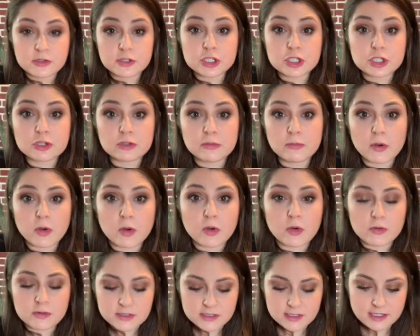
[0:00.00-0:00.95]
2
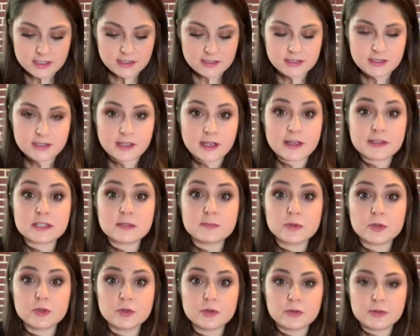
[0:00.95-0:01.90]
bowls, a
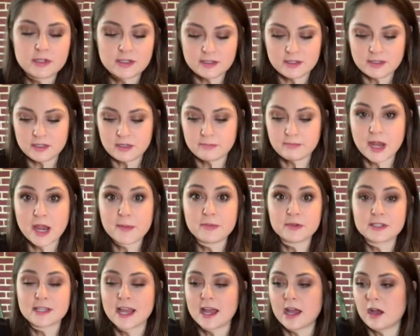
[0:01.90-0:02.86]
spoon,
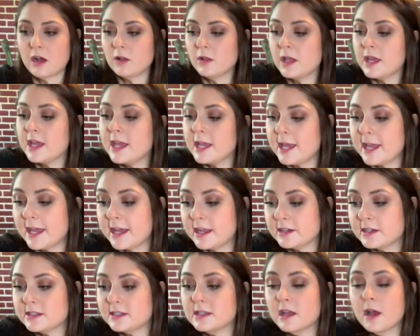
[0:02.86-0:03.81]
paper towel,
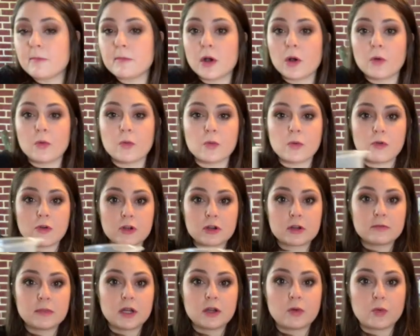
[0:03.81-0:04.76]
and some
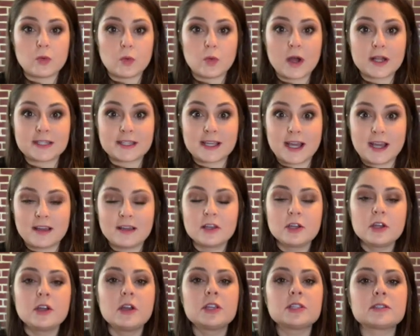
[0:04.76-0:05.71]
warm water.
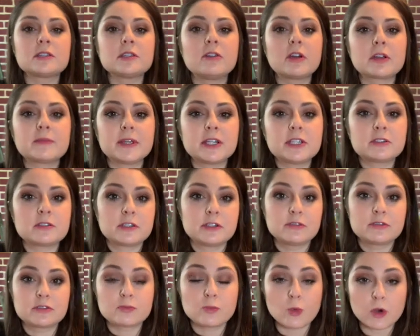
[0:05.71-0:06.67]
So you want to make sure you
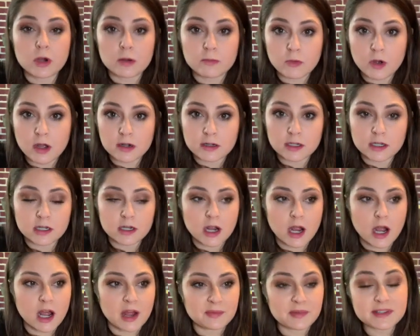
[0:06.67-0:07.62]
use warm water.
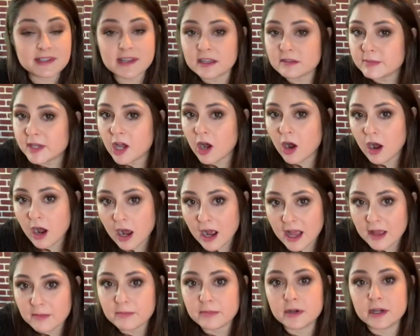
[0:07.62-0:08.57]
It doesn't have to be
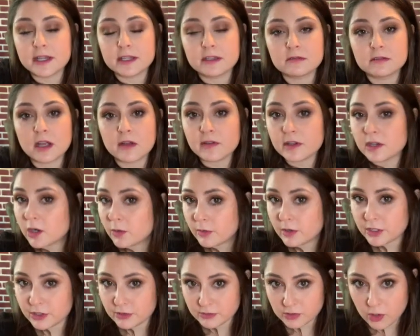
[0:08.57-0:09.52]
hot, but you definitely don't
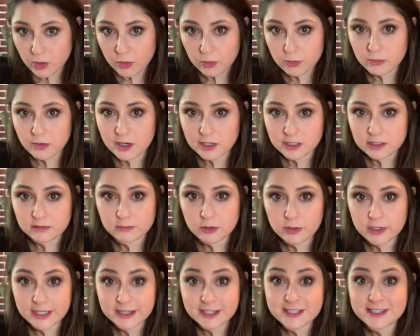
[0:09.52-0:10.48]
want to use cold water. You
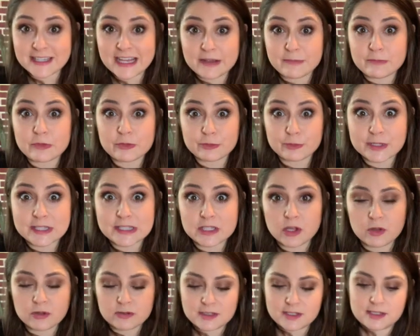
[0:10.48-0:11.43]
won't get the same
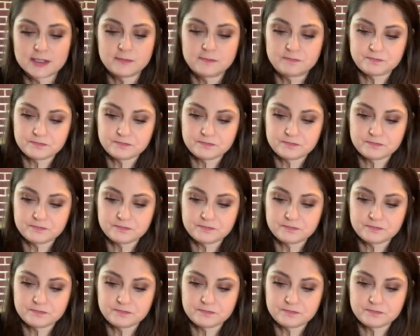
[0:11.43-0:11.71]
results.